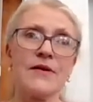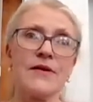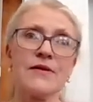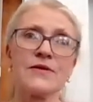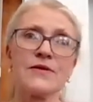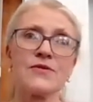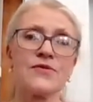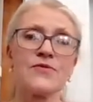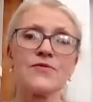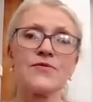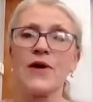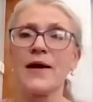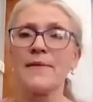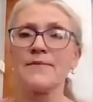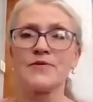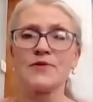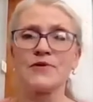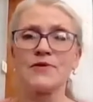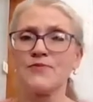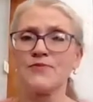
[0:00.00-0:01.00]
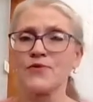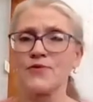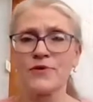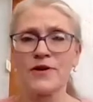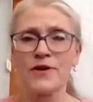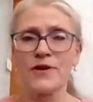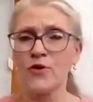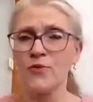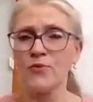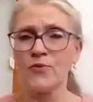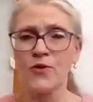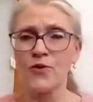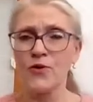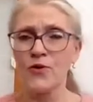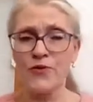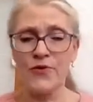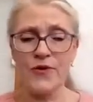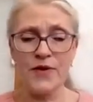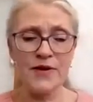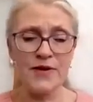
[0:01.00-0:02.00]
unwrapped burrito
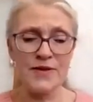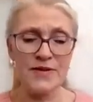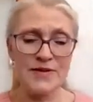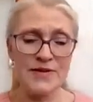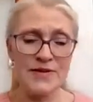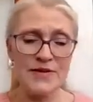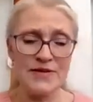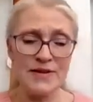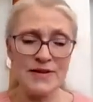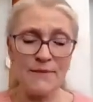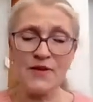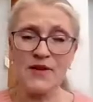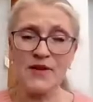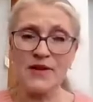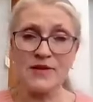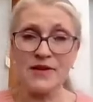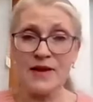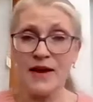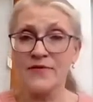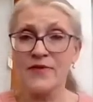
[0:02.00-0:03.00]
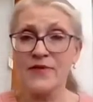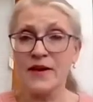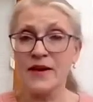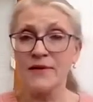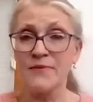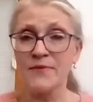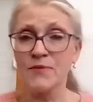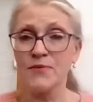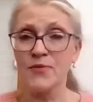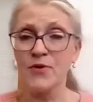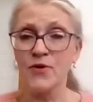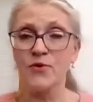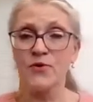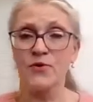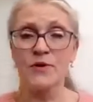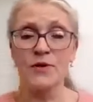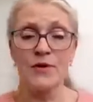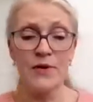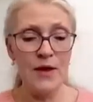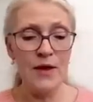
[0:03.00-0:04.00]
bowl things, something like that. They come in a
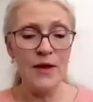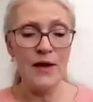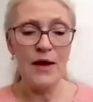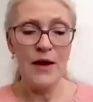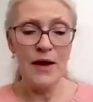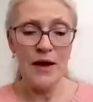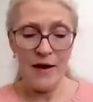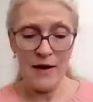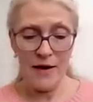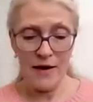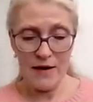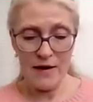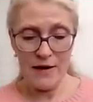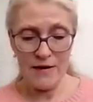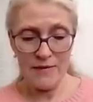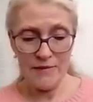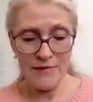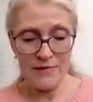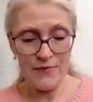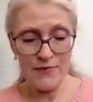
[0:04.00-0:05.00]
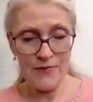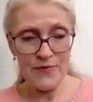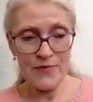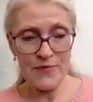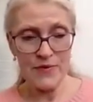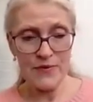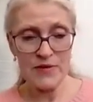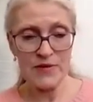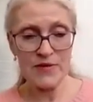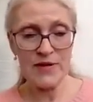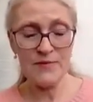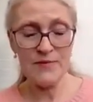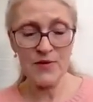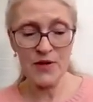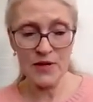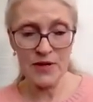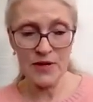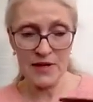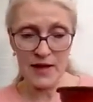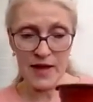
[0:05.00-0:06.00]
bowl. So
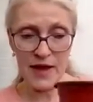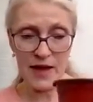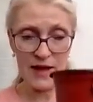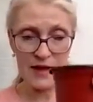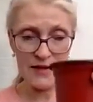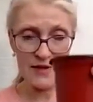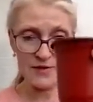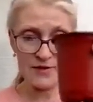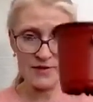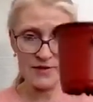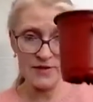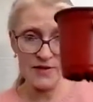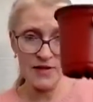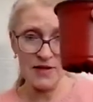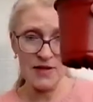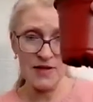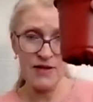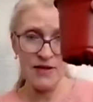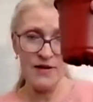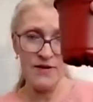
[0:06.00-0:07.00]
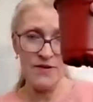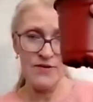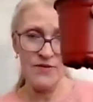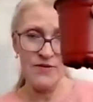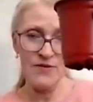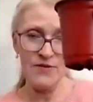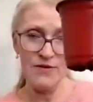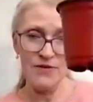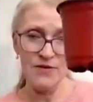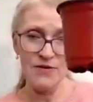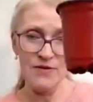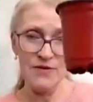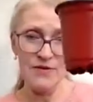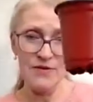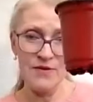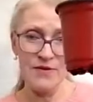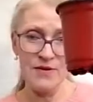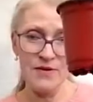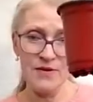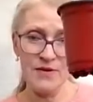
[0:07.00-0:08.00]
something like that. And you'll see,
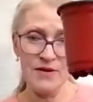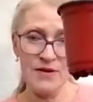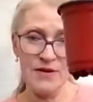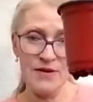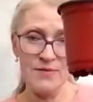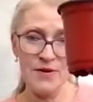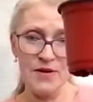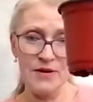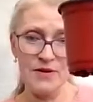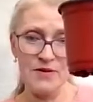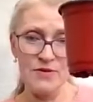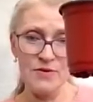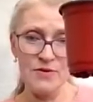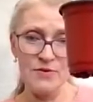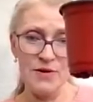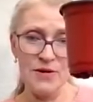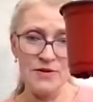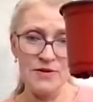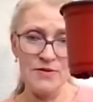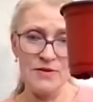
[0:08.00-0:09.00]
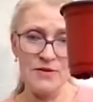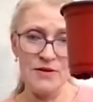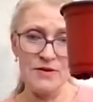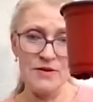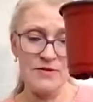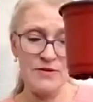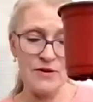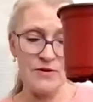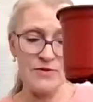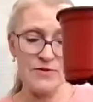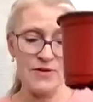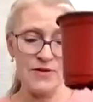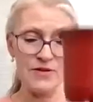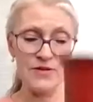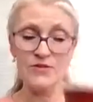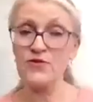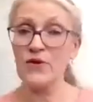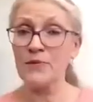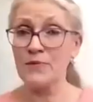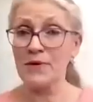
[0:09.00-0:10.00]
come on, do it. There it goes.
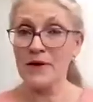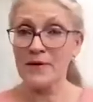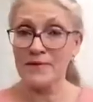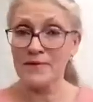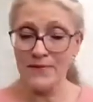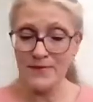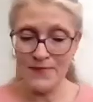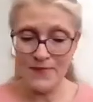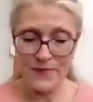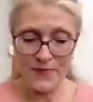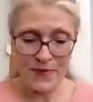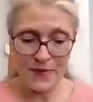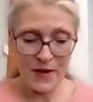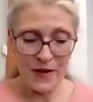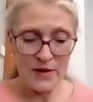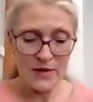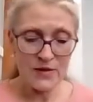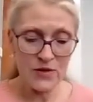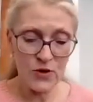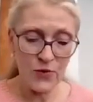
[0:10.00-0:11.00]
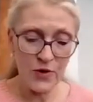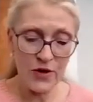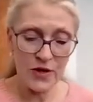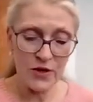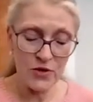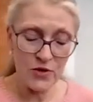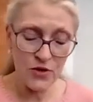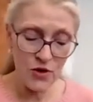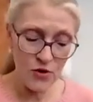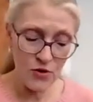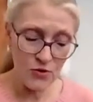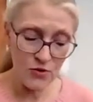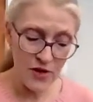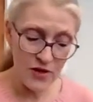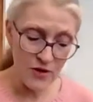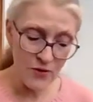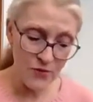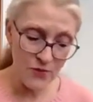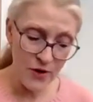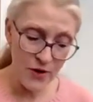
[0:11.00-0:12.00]
It's dripping. So we know
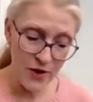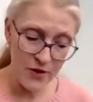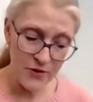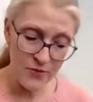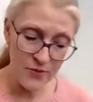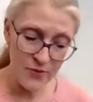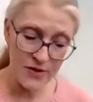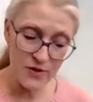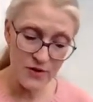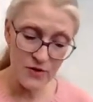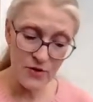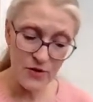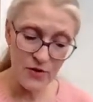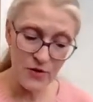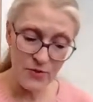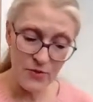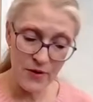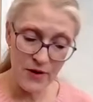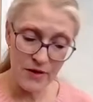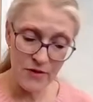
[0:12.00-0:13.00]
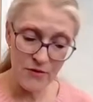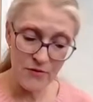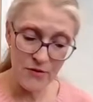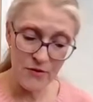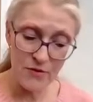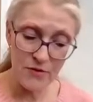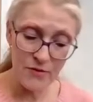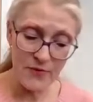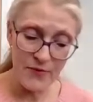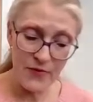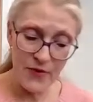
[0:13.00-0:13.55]
that the water went all the way through,